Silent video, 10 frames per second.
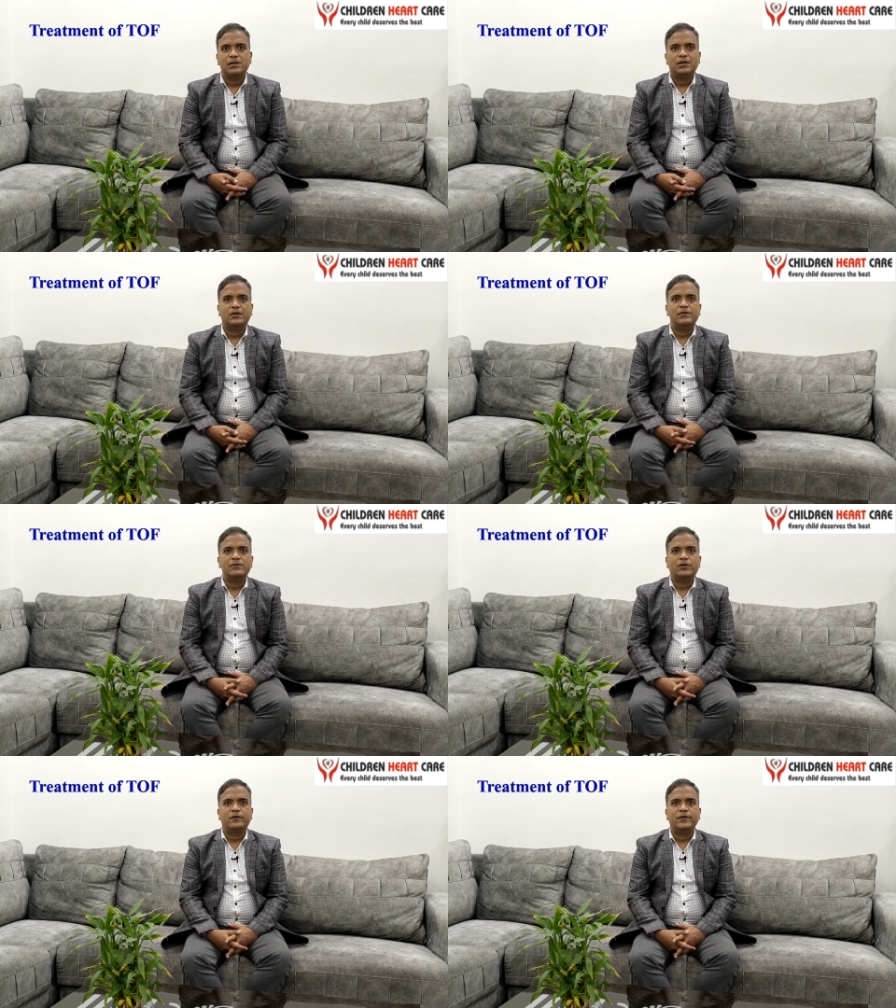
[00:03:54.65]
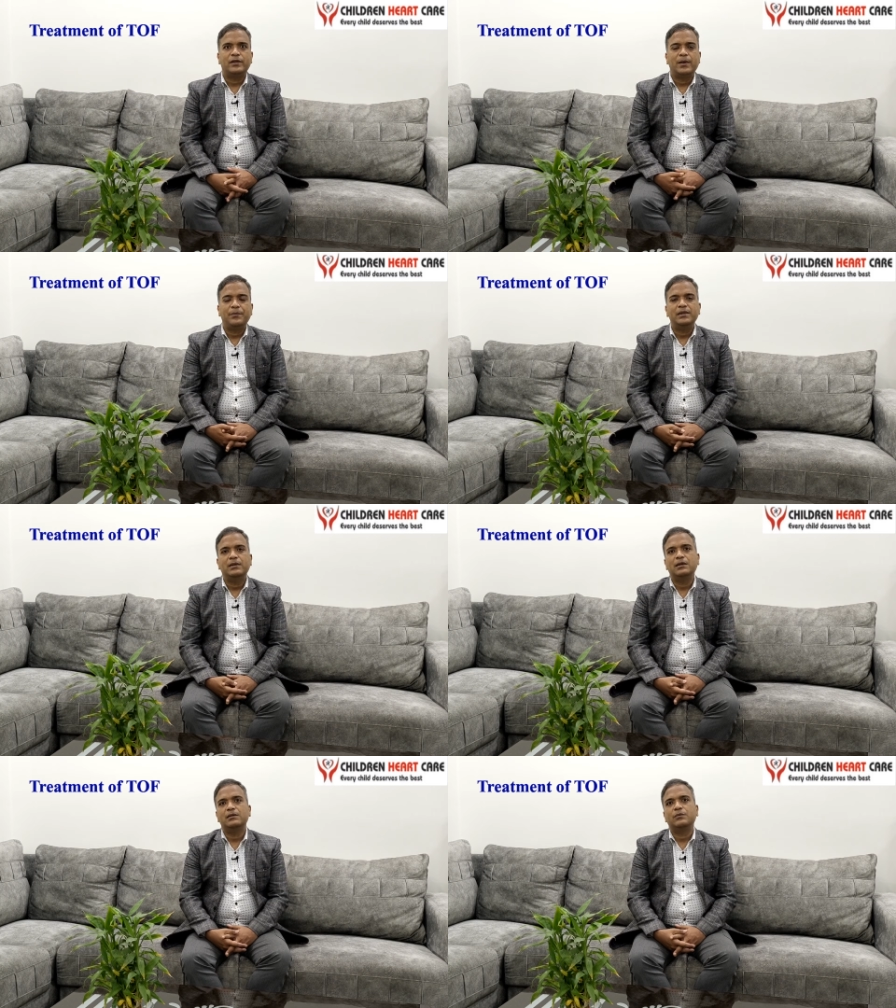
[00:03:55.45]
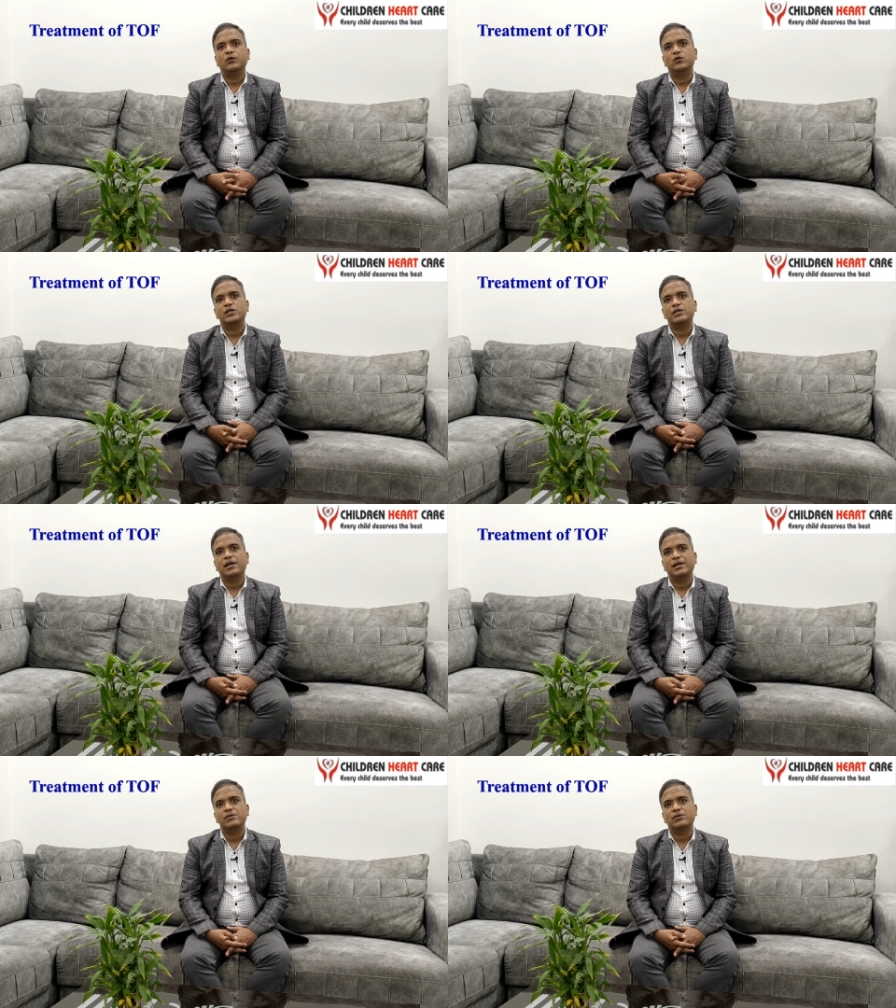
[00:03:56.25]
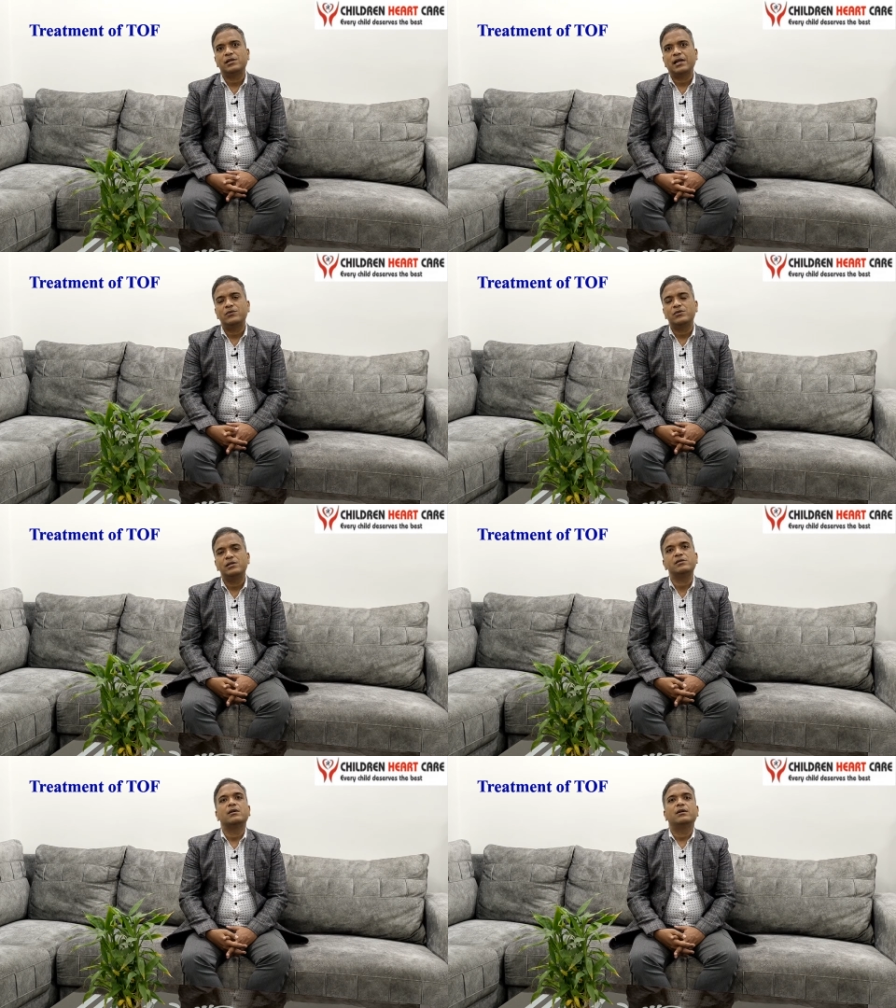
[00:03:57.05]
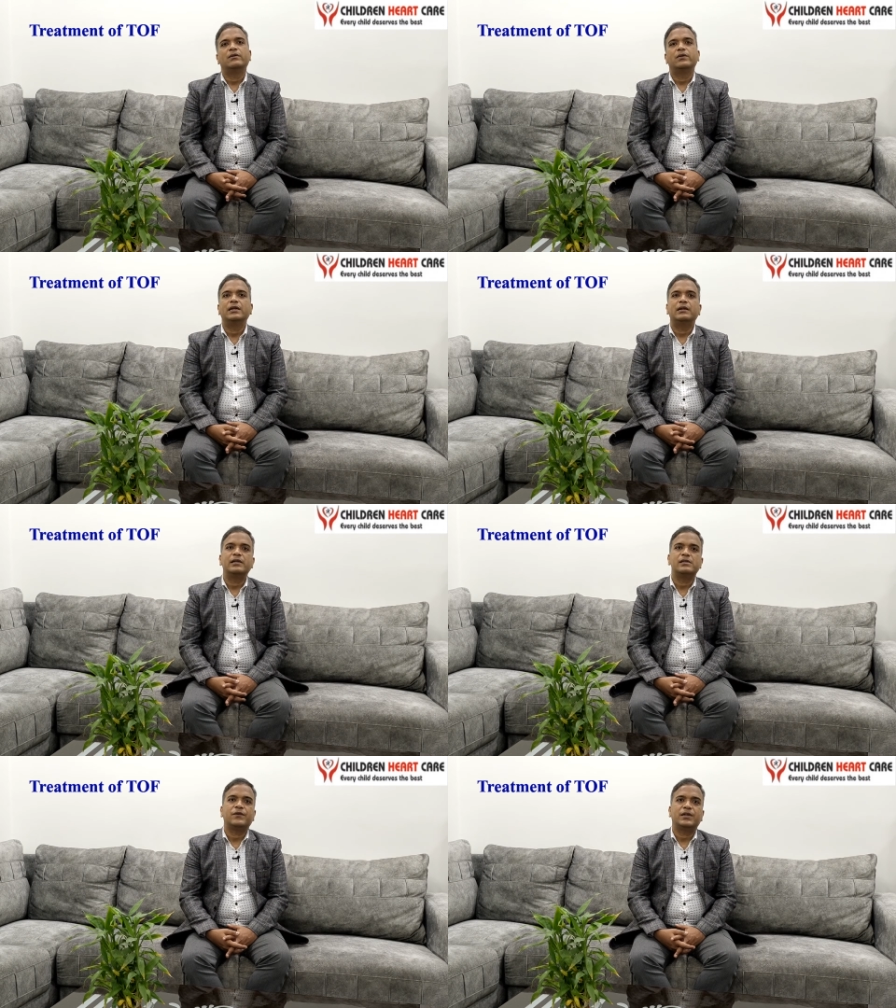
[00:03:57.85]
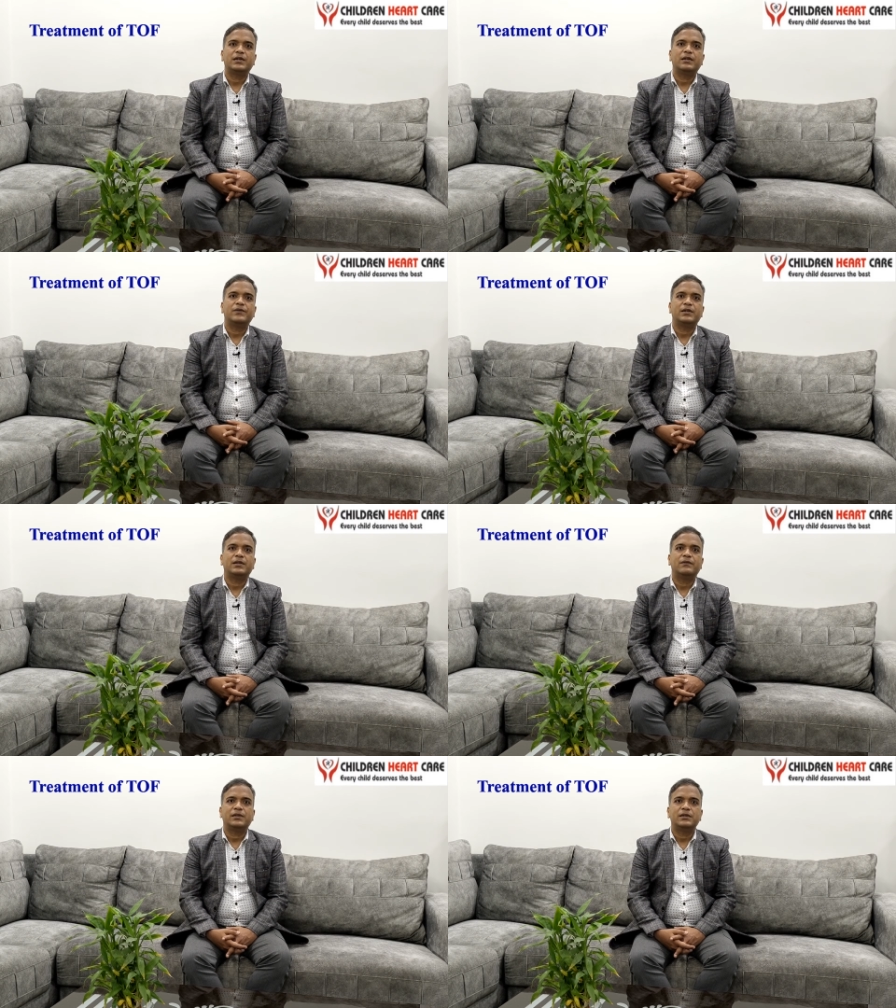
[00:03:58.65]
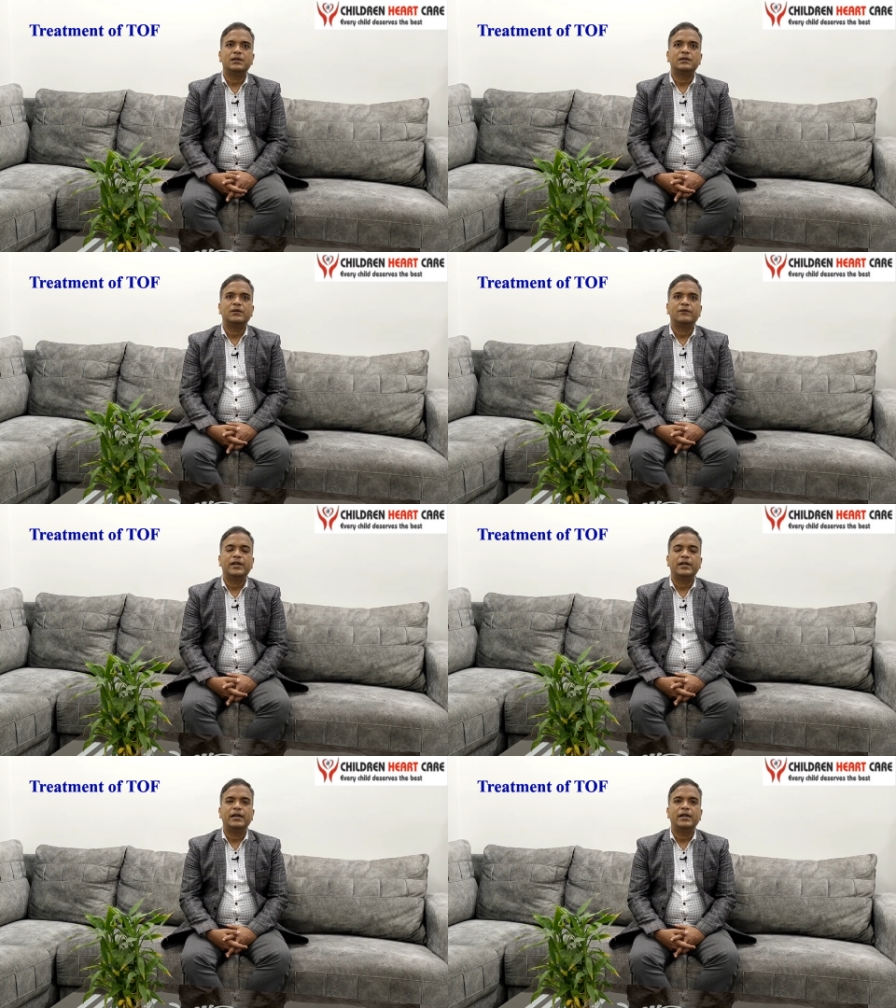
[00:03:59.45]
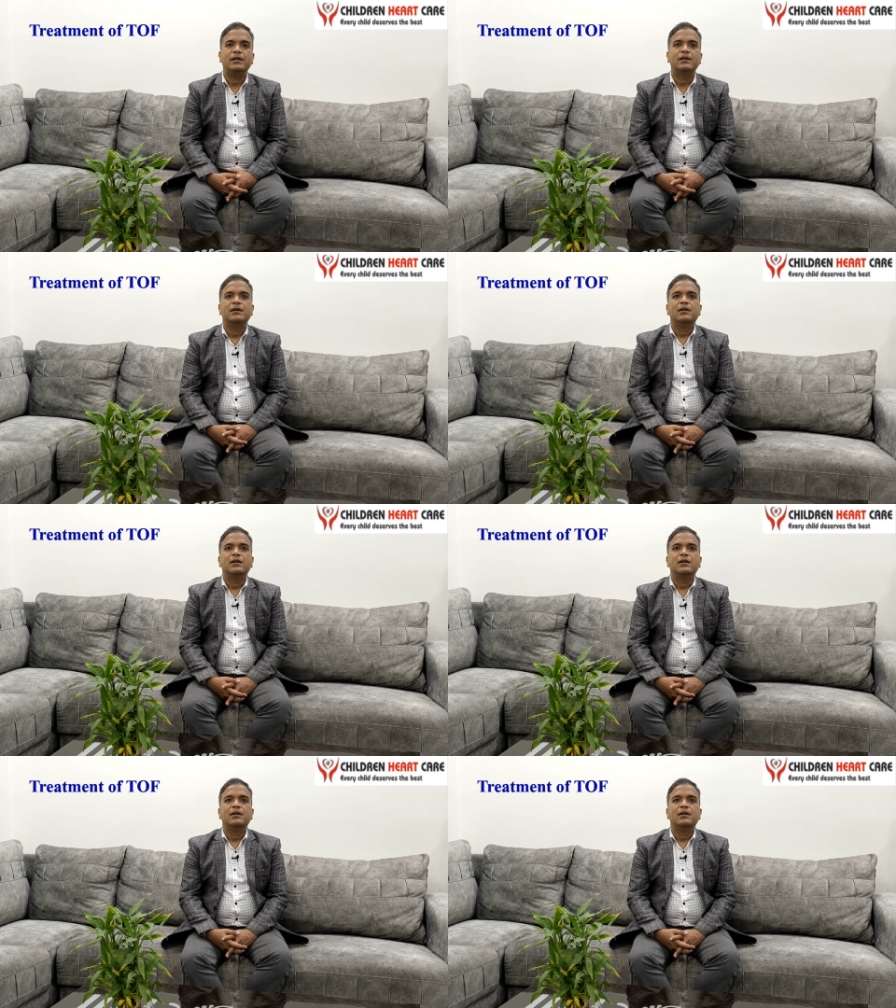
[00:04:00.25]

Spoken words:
Otherwise what will happen? The bluishness or cyanosis will increase further, the weight gain